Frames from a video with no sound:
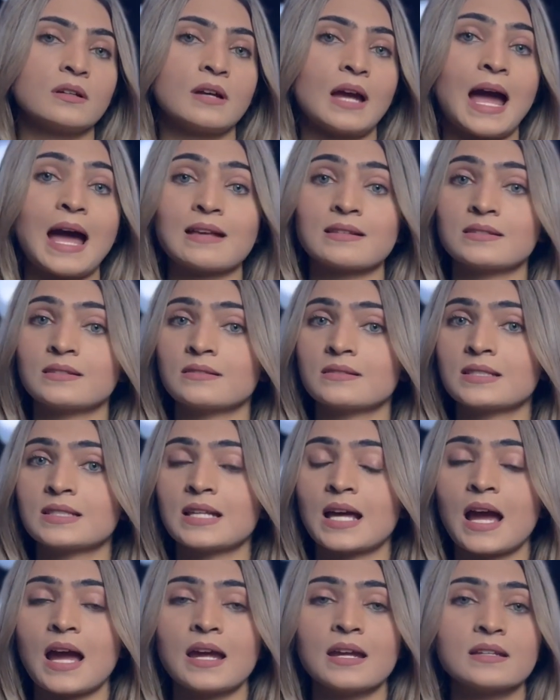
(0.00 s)
asset
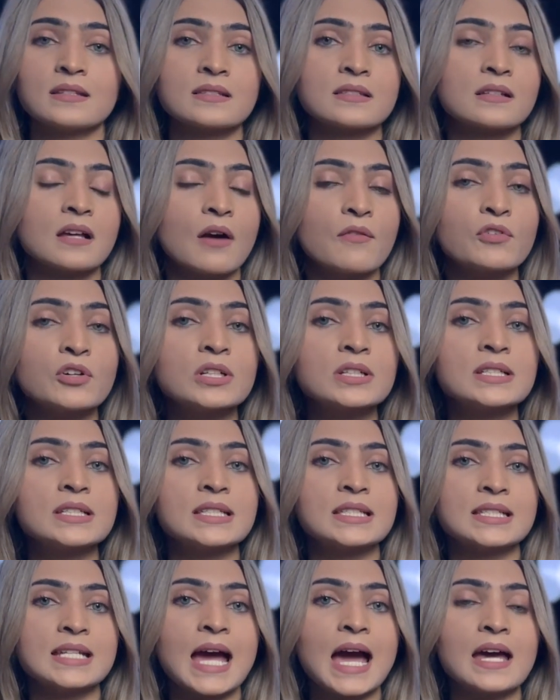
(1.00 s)
size,
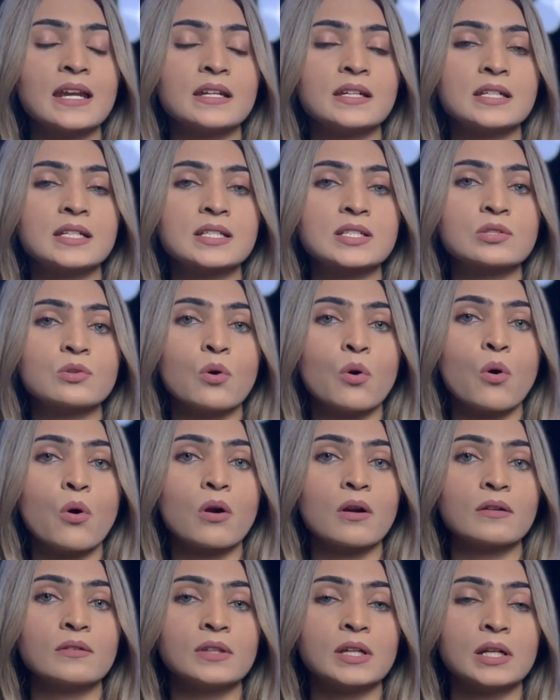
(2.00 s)
governance status,
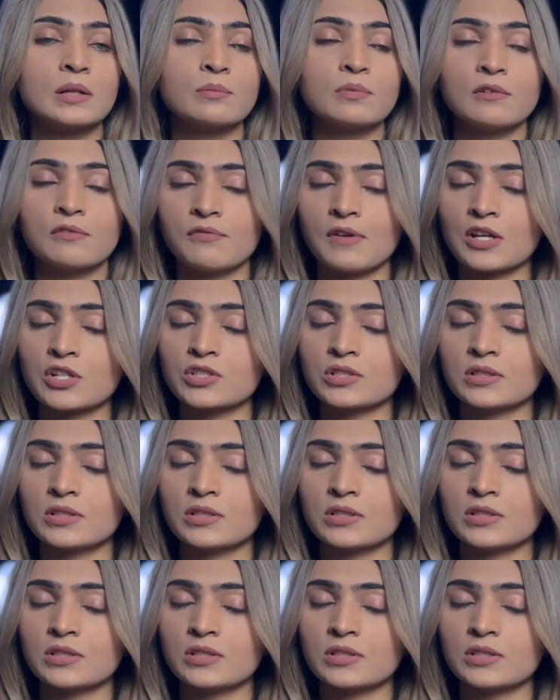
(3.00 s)
or their professional